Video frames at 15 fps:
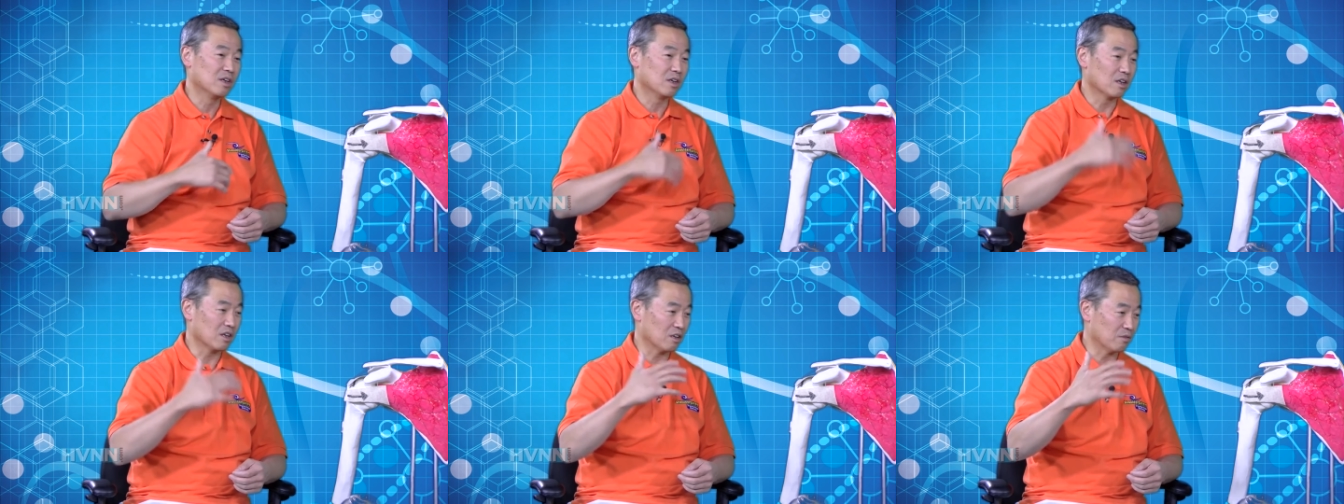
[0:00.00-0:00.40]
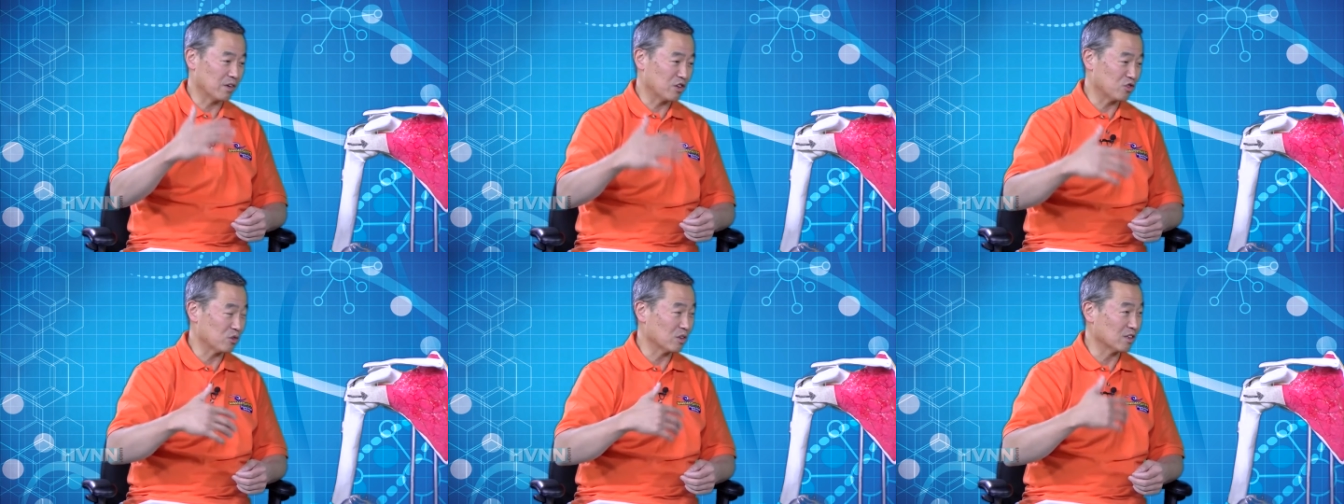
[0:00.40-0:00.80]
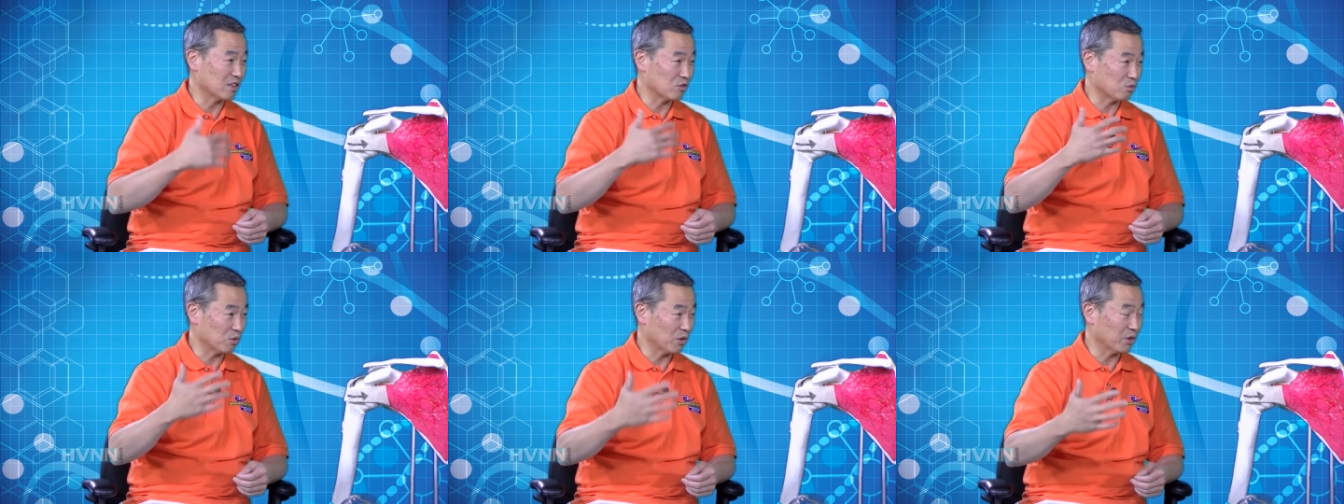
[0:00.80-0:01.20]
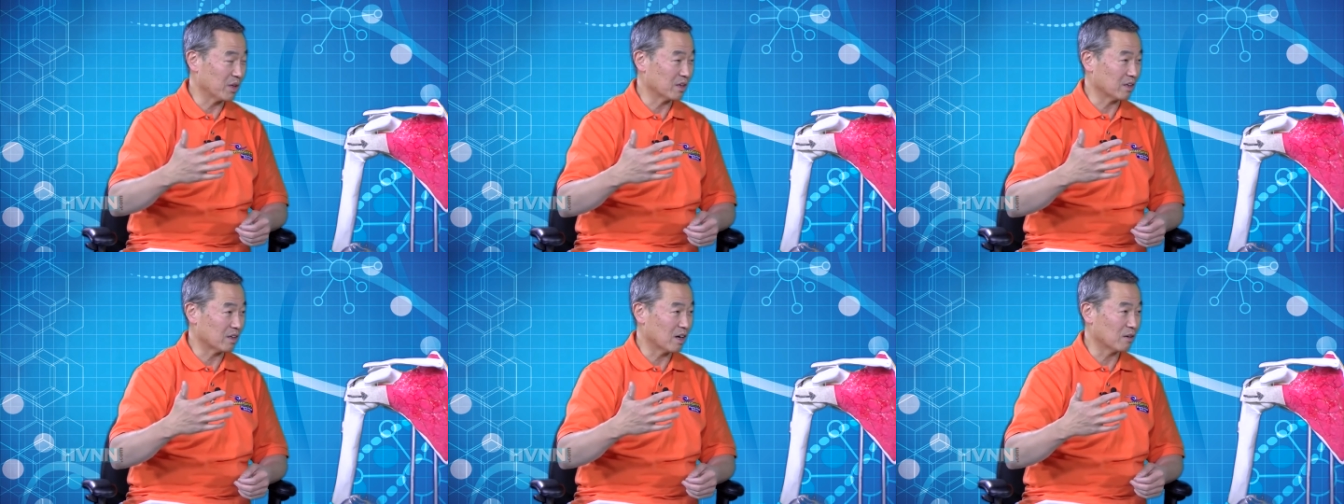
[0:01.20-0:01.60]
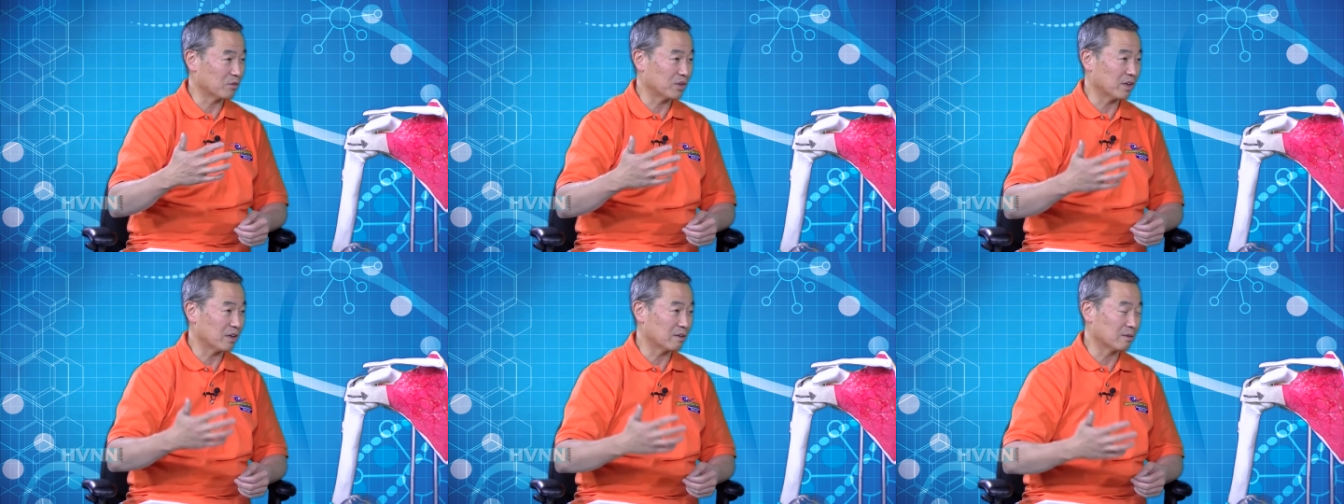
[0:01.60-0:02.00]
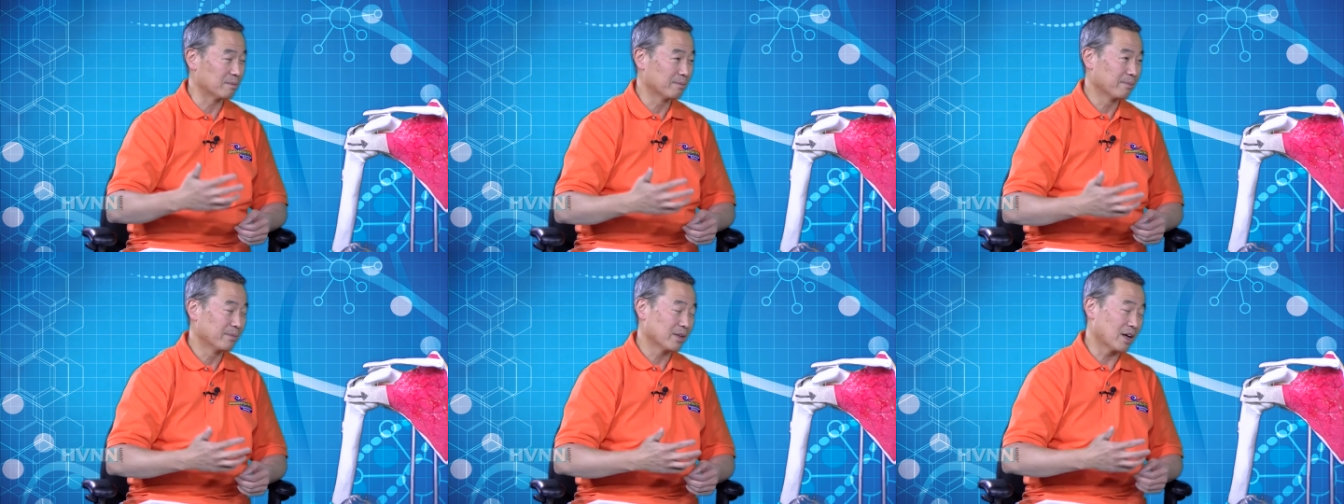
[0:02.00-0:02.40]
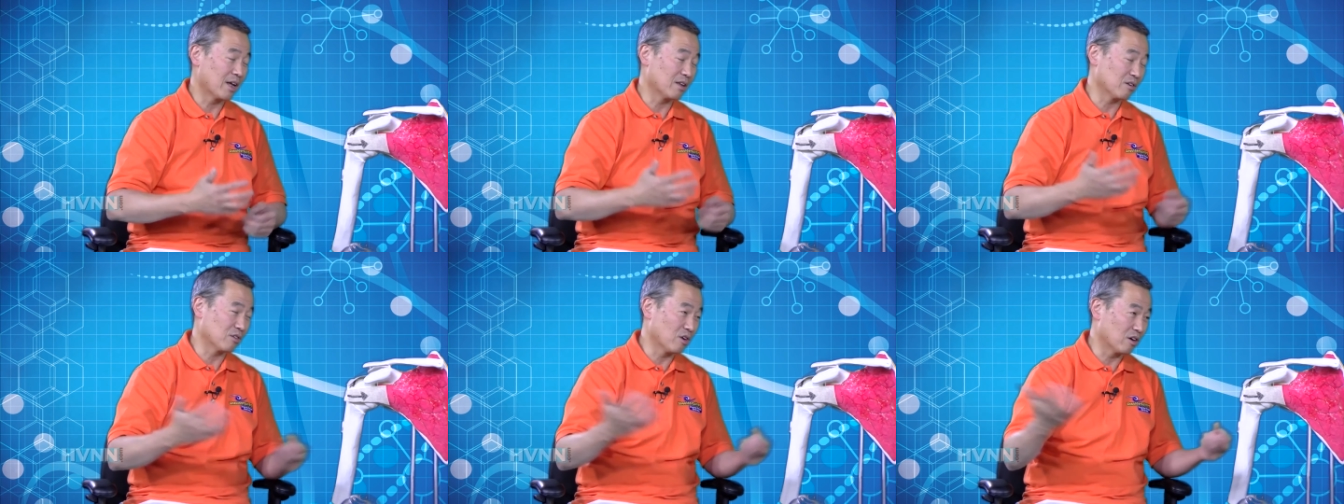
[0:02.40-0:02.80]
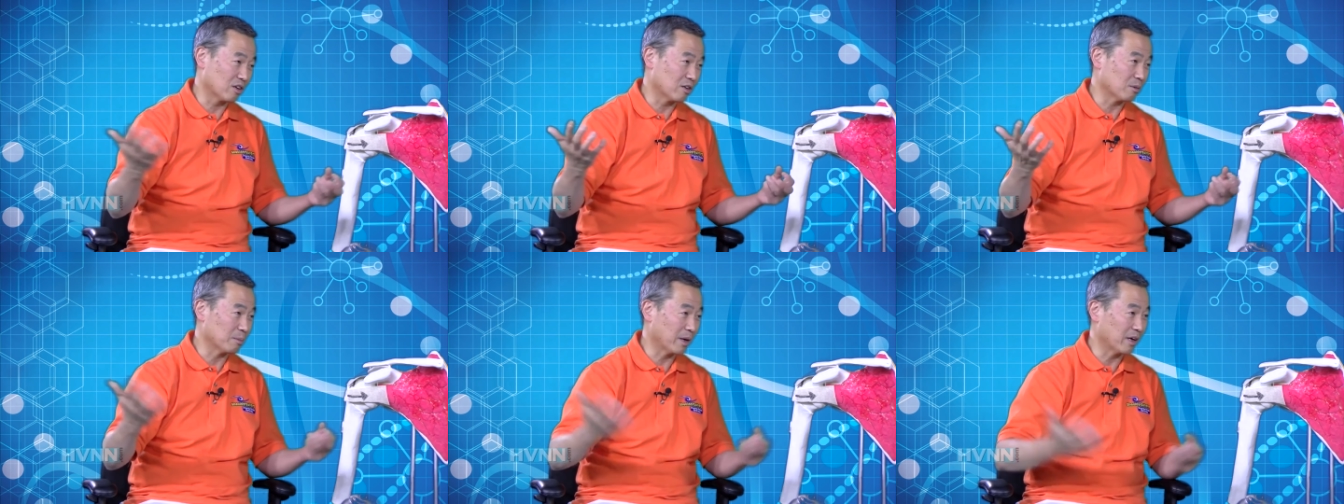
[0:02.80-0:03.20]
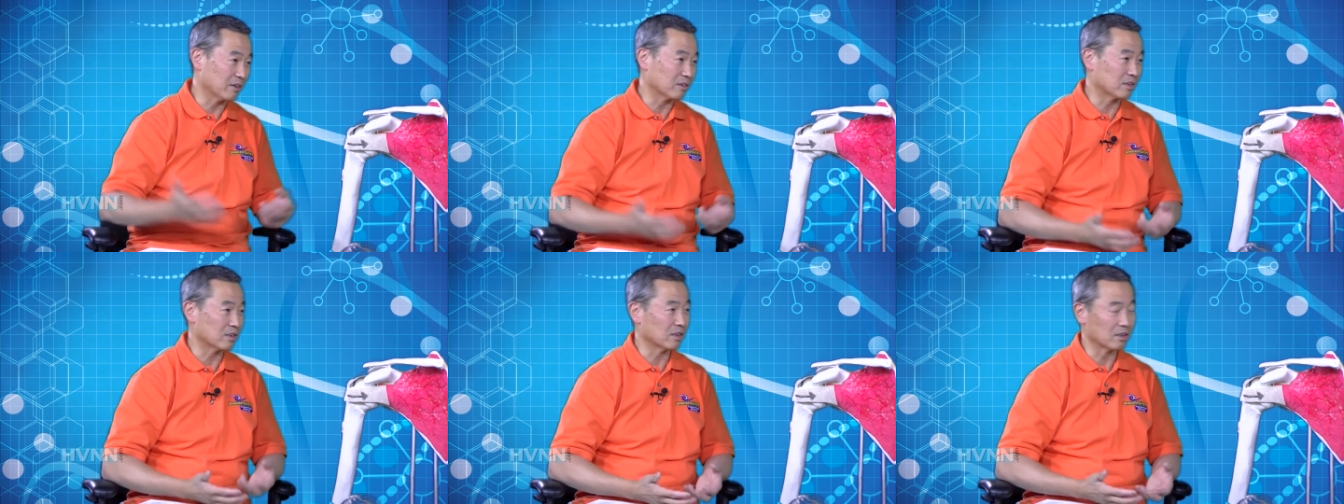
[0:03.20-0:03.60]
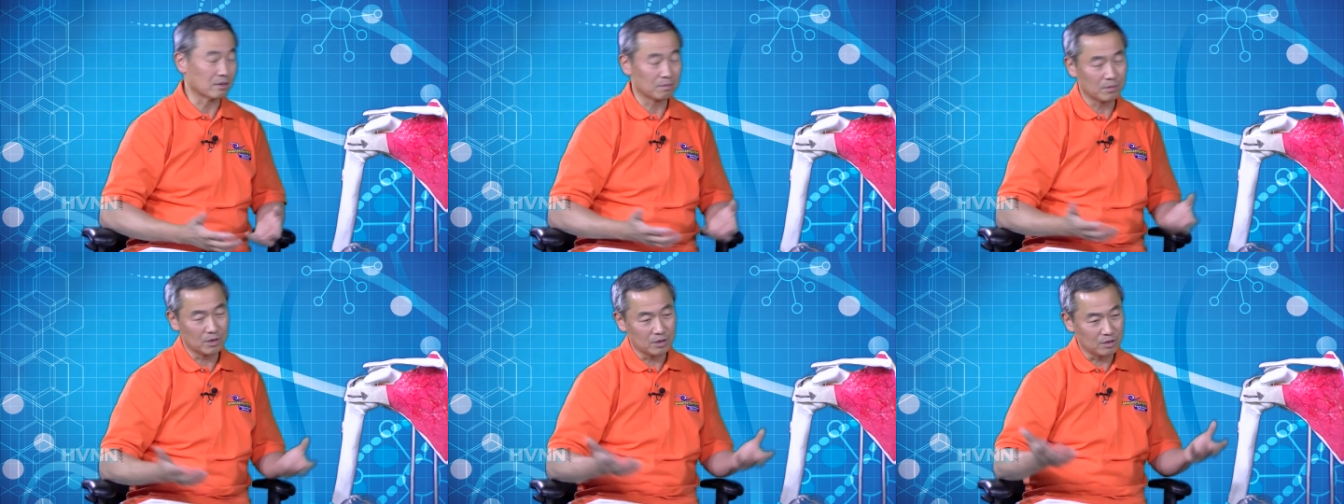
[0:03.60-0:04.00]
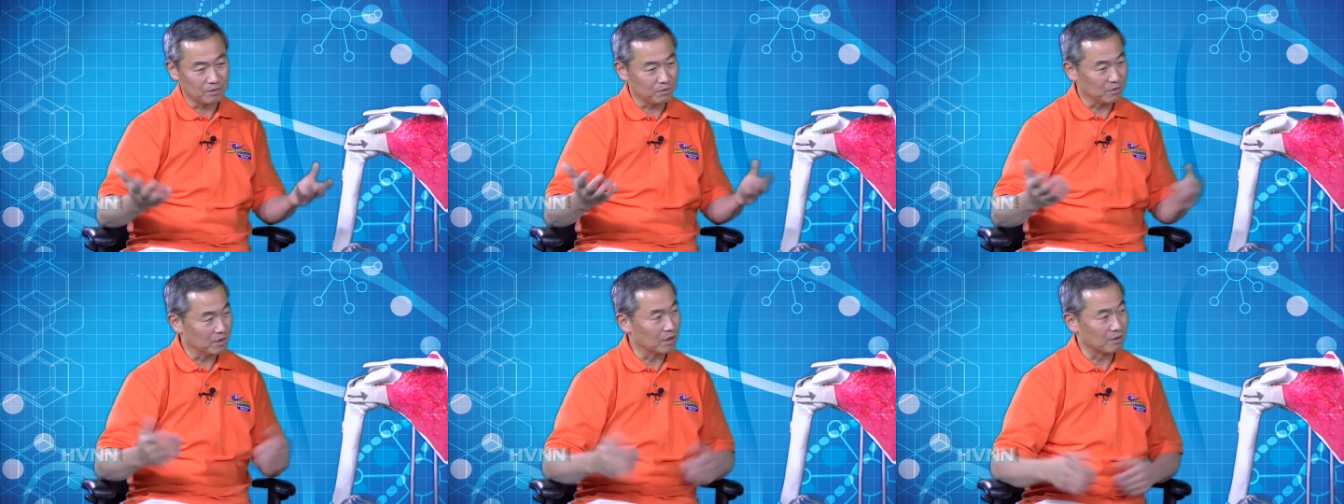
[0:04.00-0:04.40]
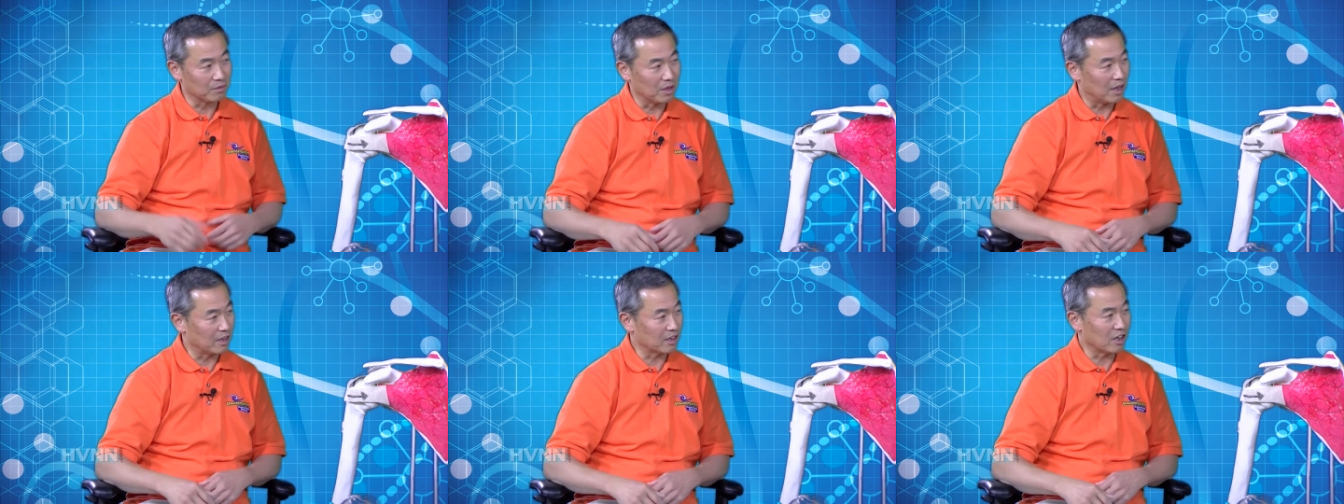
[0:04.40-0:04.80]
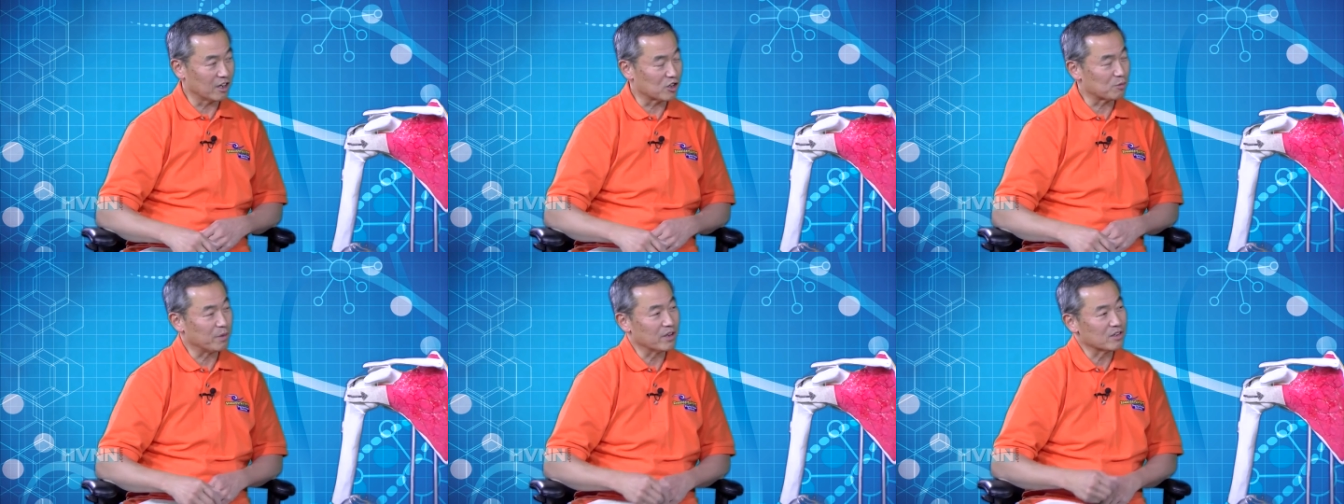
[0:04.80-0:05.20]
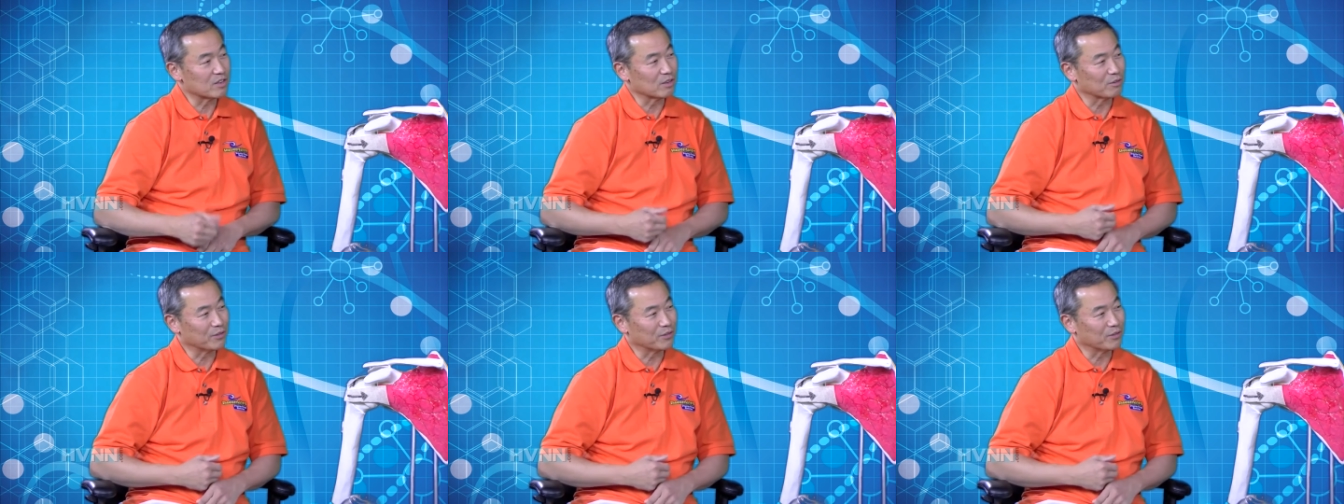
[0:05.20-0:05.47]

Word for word: eventually leads to rotator cuff tear, and you're talking about uh, expensive